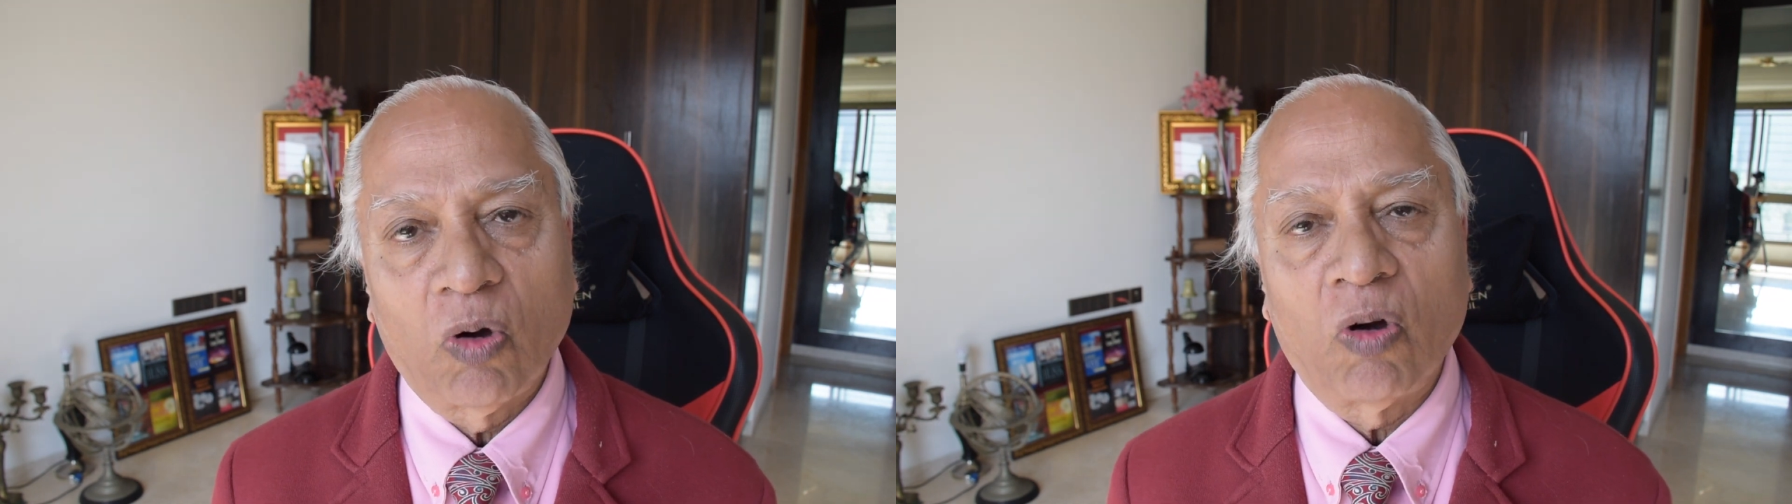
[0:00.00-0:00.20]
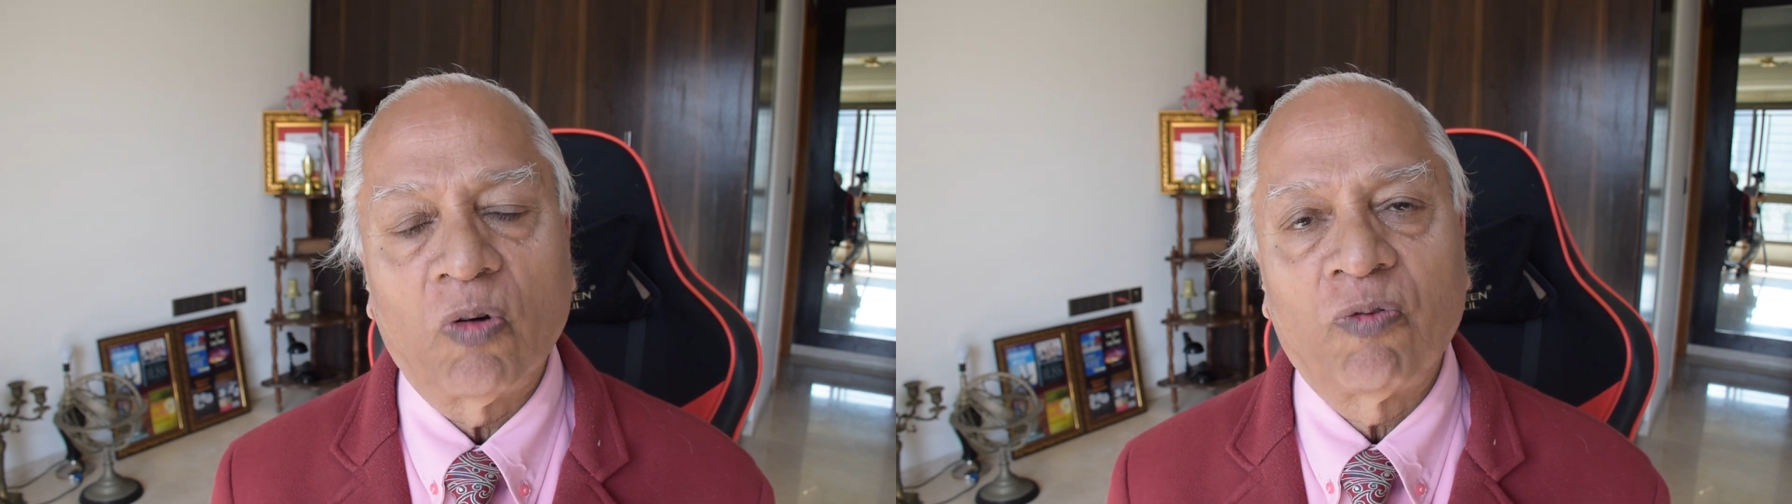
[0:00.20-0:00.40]

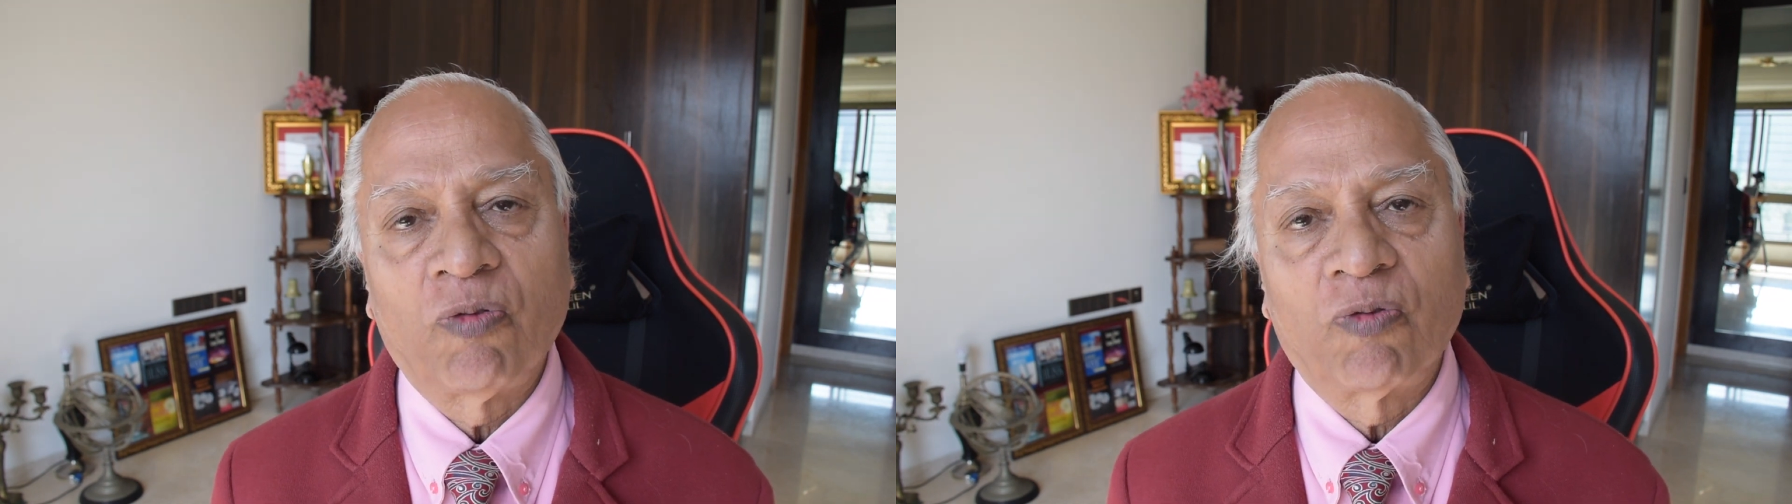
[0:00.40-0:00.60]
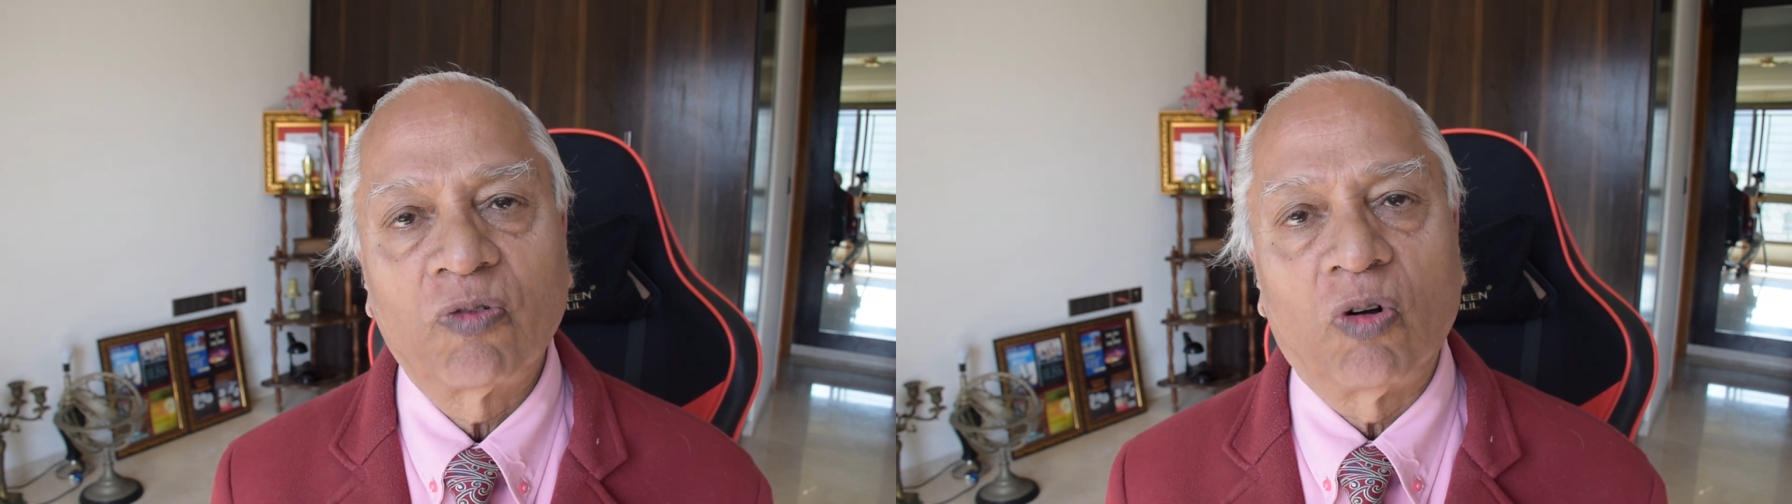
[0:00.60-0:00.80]

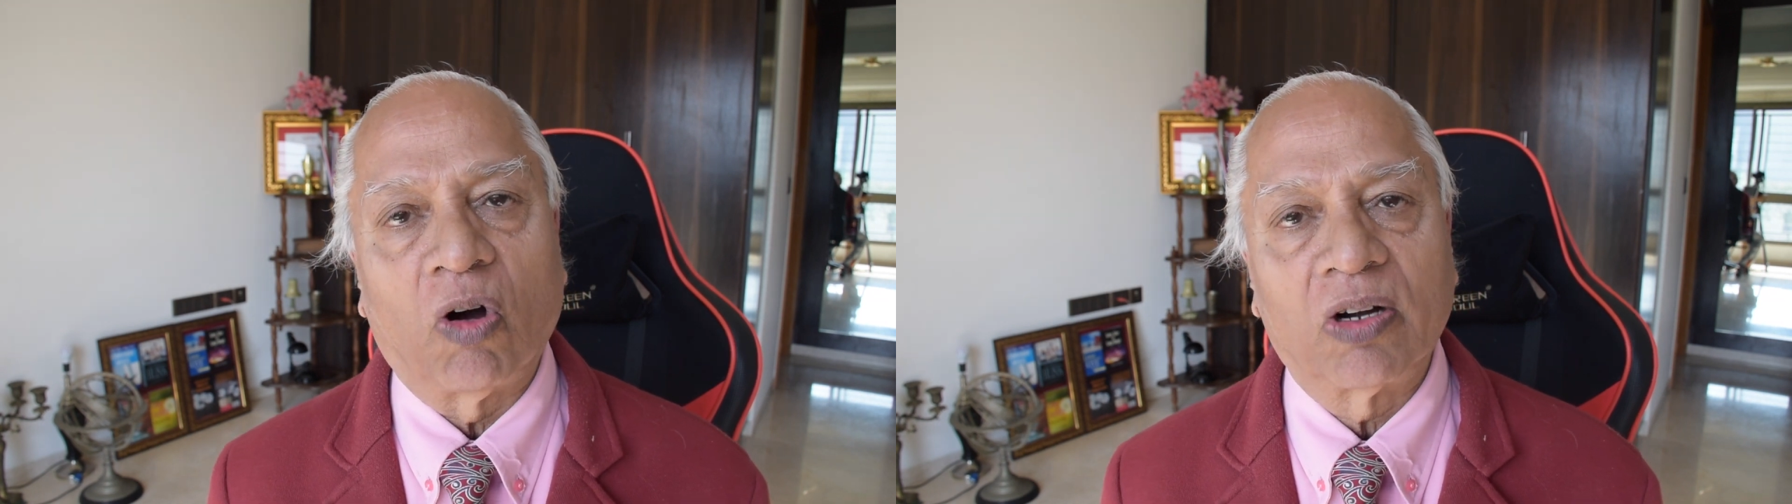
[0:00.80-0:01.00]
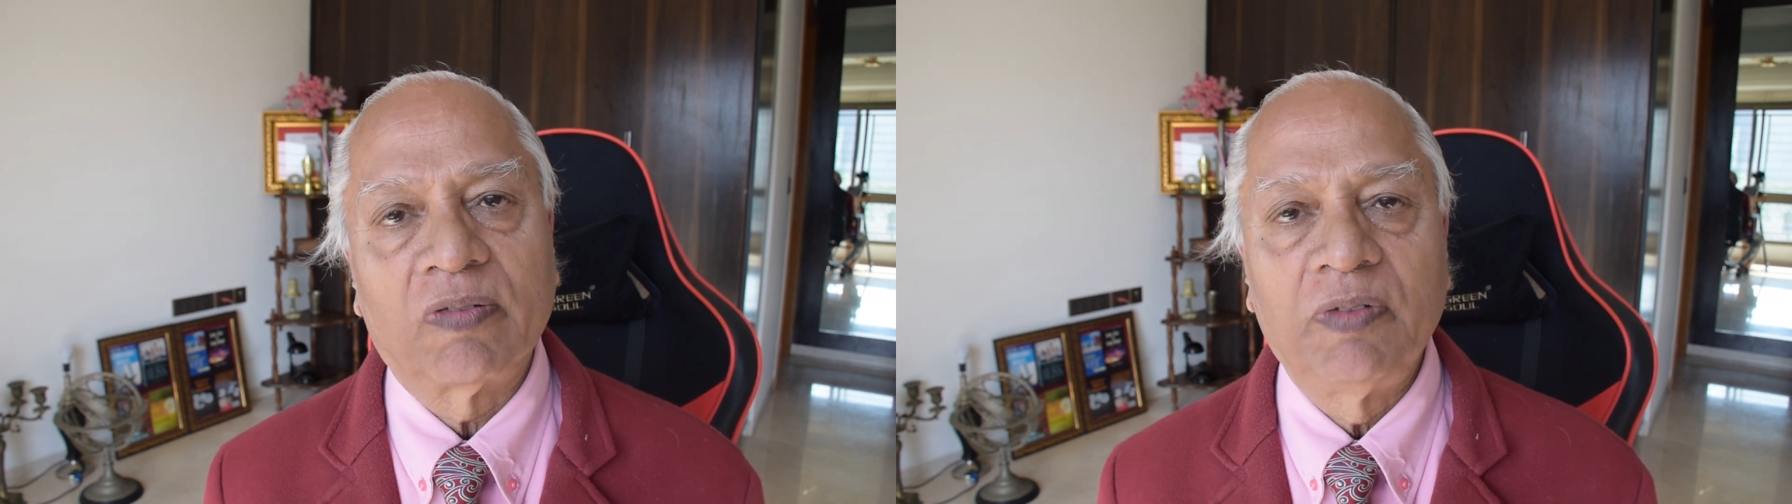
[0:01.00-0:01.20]
of God